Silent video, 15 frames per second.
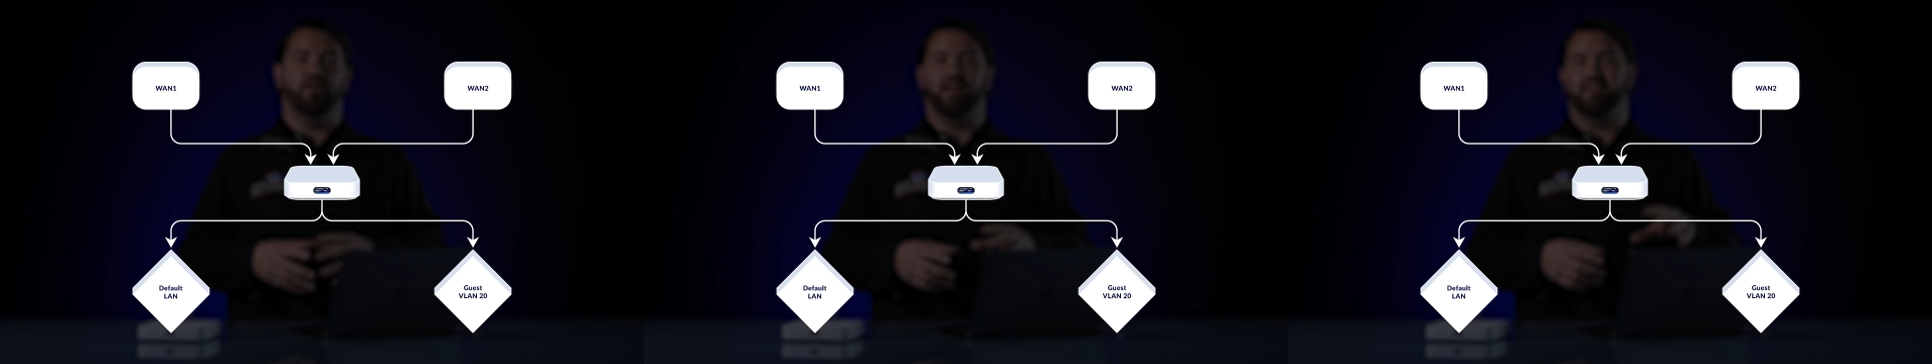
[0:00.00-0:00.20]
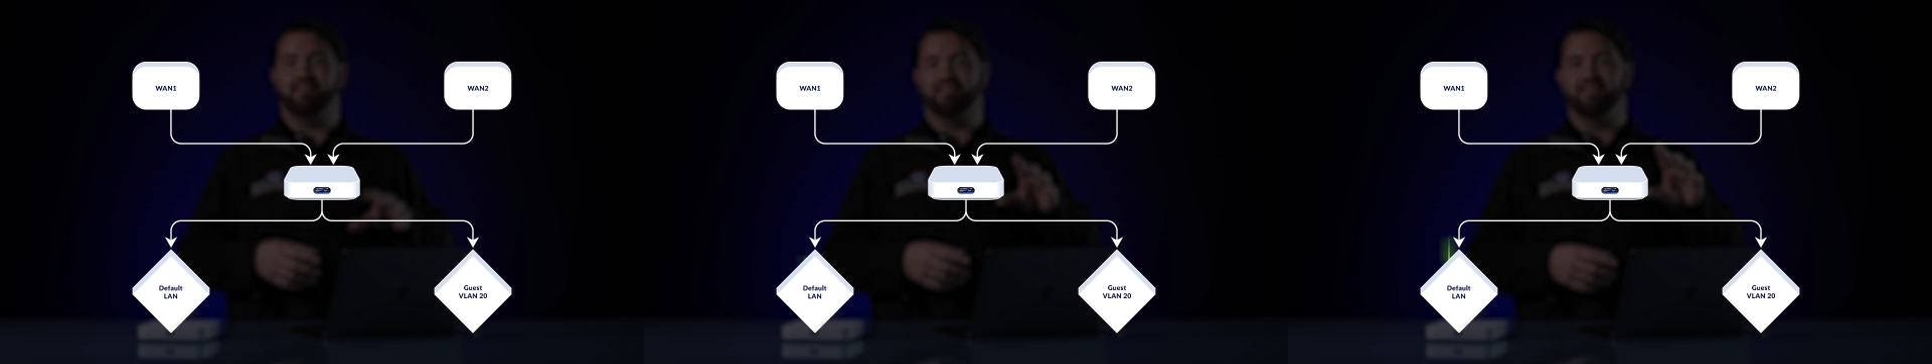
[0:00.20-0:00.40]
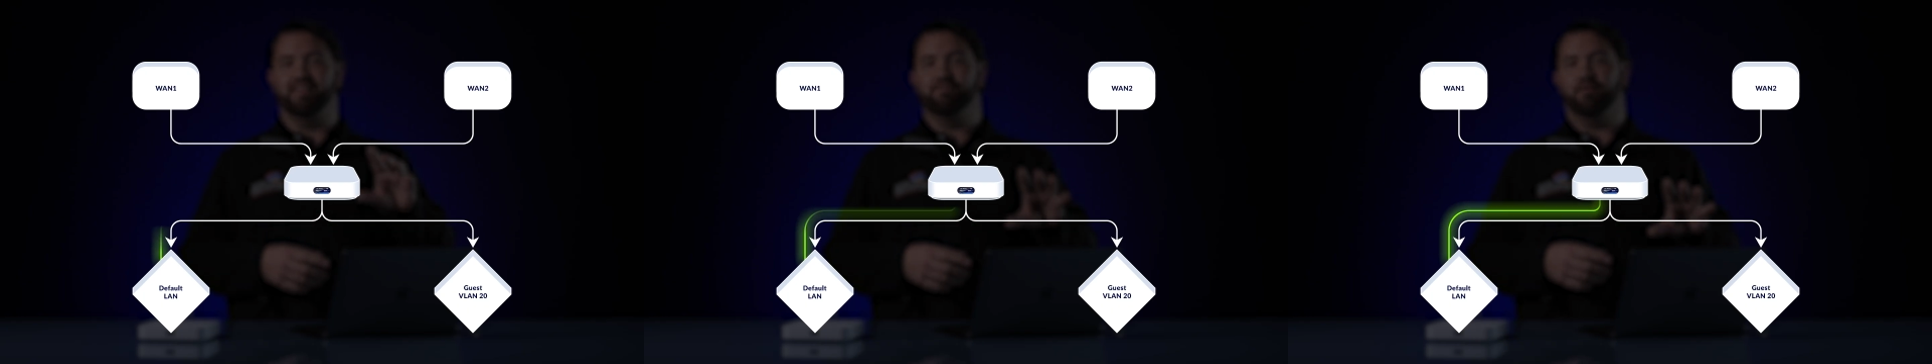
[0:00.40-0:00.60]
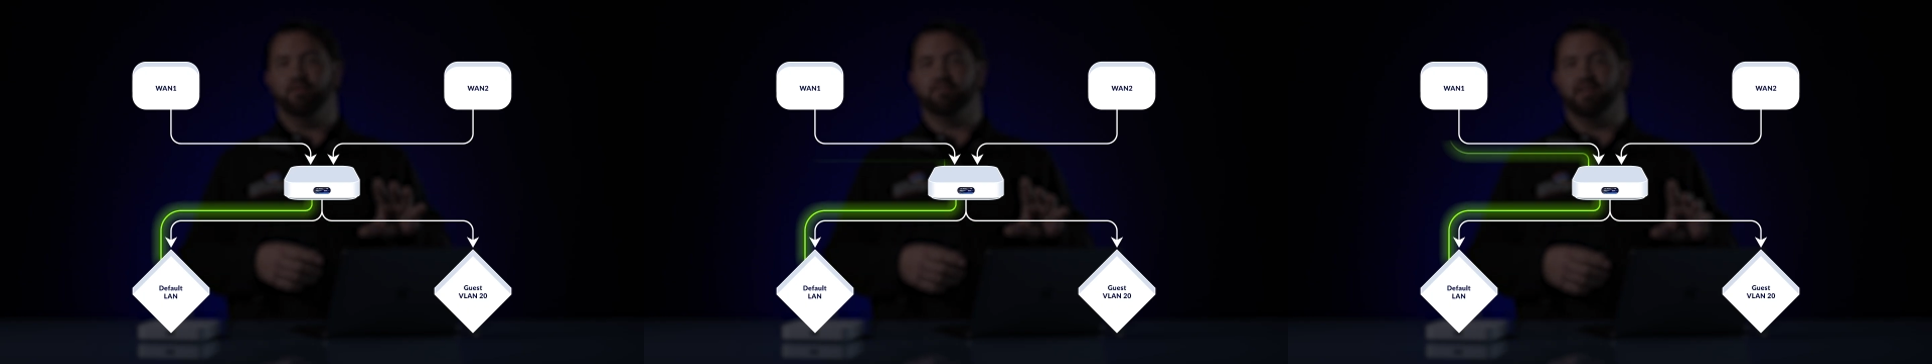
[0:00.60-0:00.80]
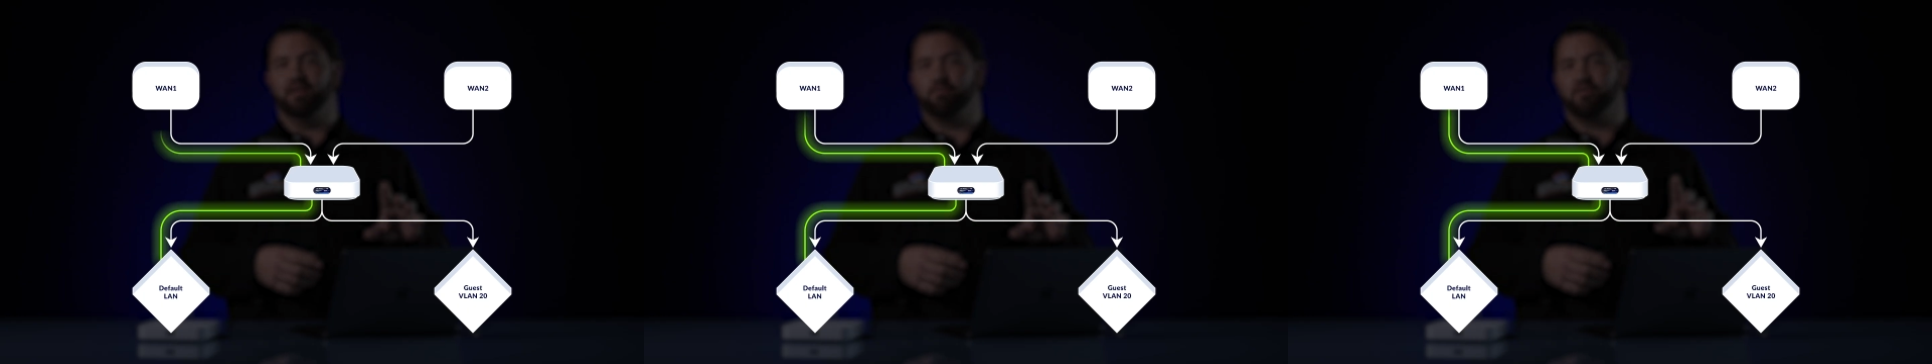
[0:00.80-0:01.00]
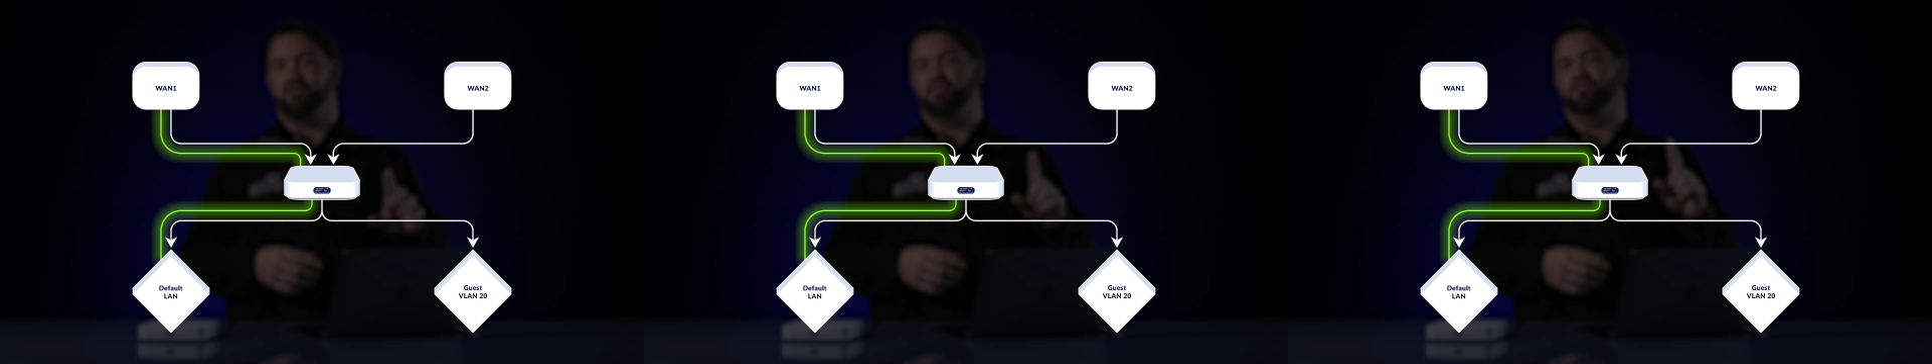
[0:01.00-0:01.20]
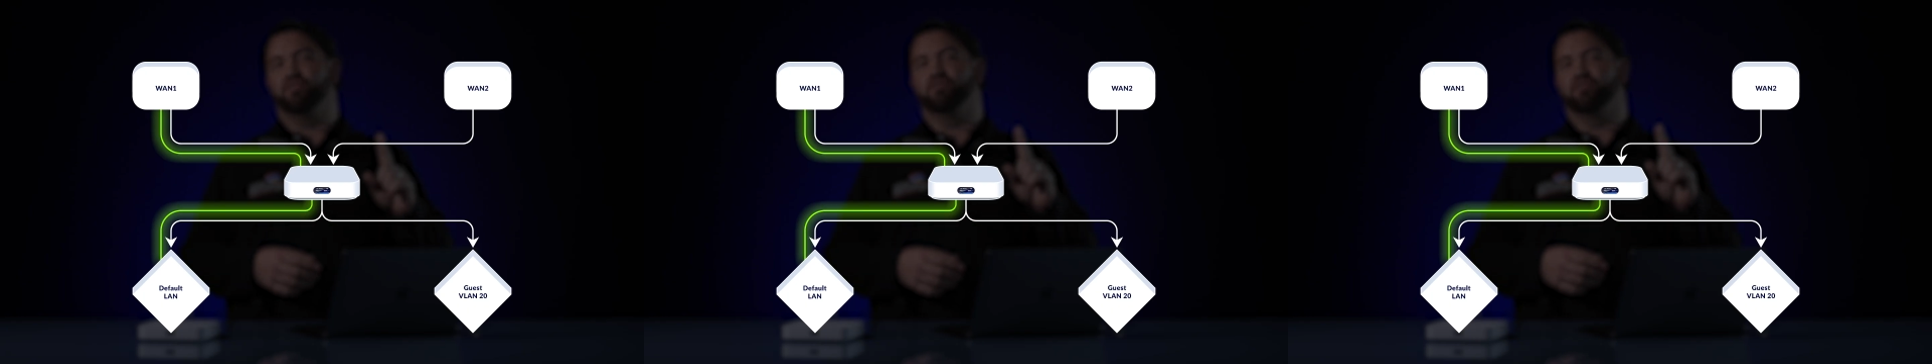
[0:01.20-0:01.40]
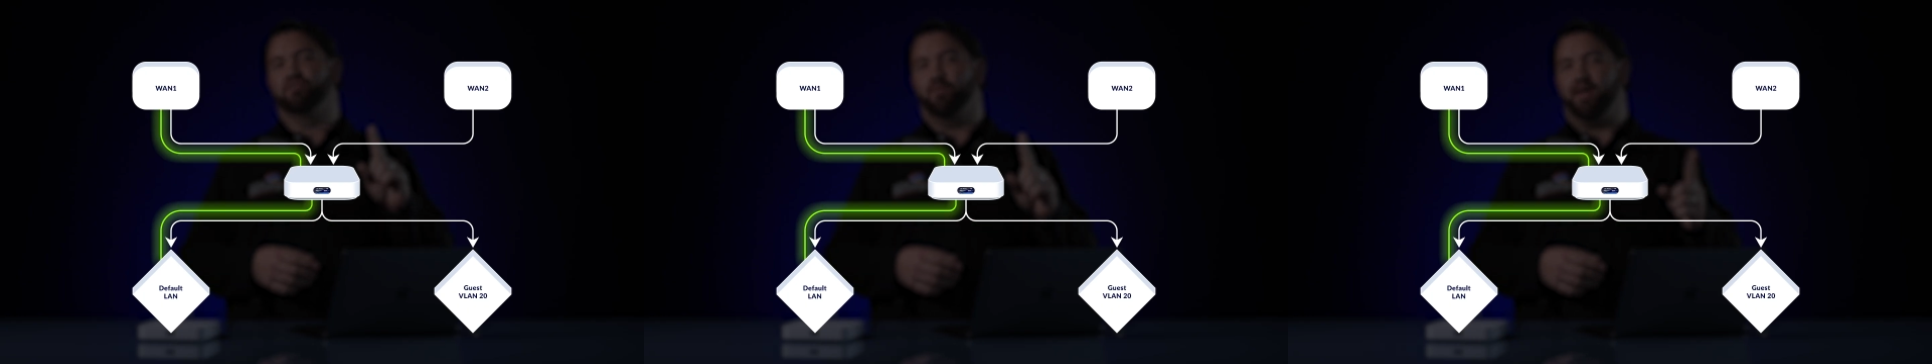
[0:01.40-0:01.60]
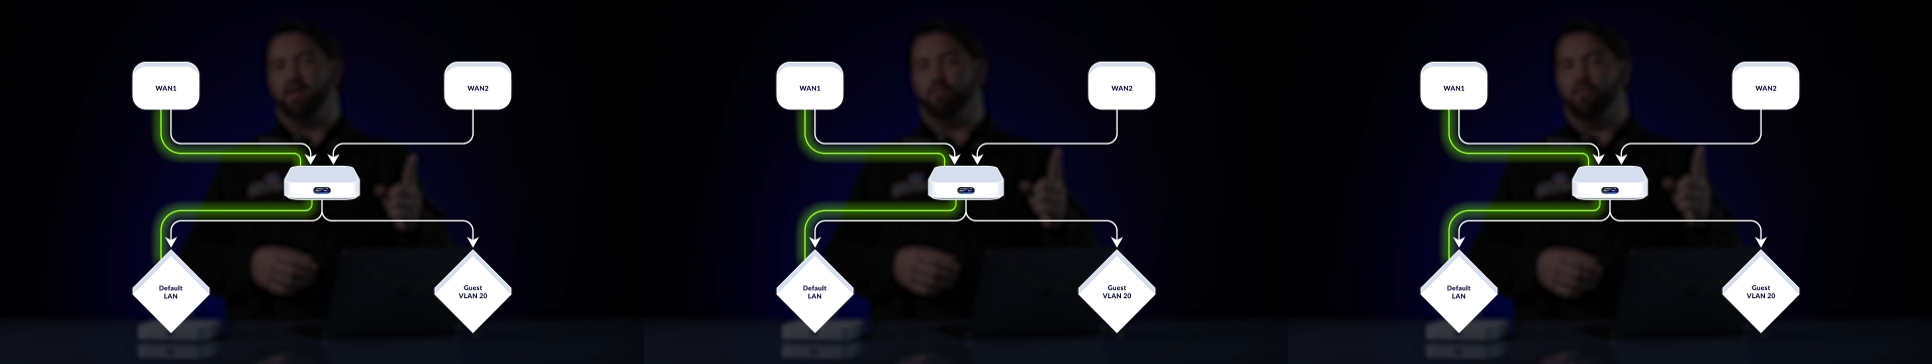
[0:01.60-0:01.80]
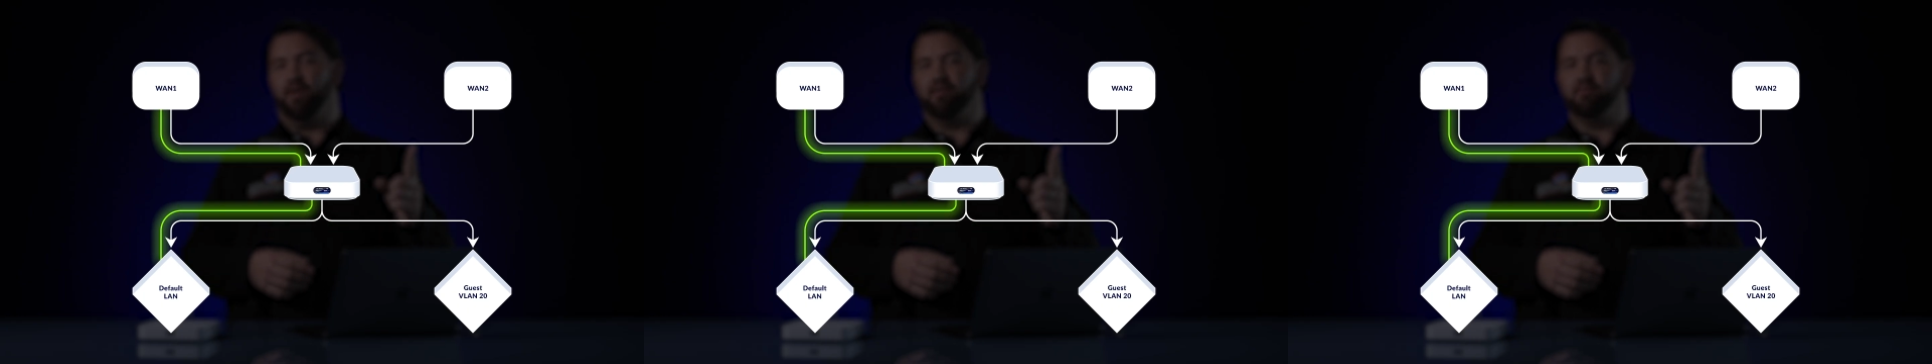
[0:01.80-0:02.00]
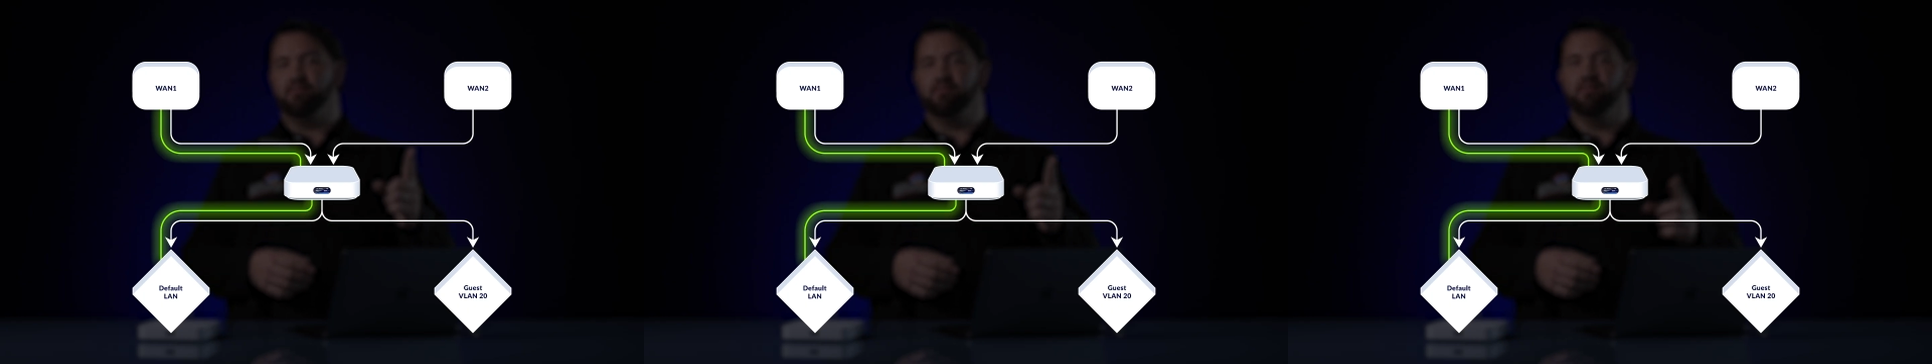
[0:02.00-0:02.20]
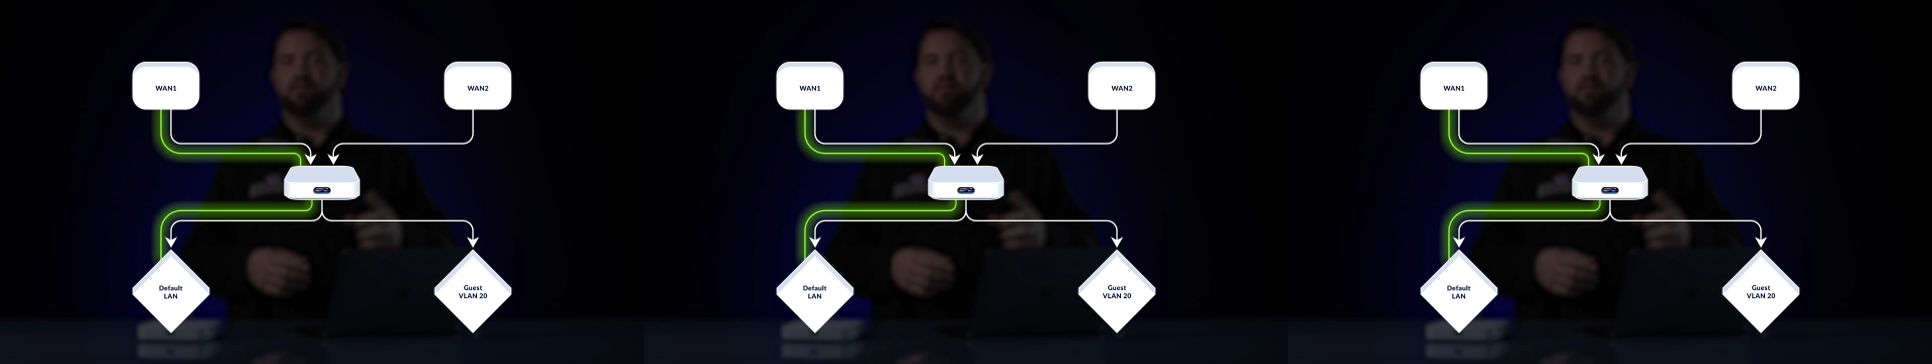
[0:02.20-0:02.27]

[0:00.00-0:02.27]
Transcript: on our default network should use WAN 1,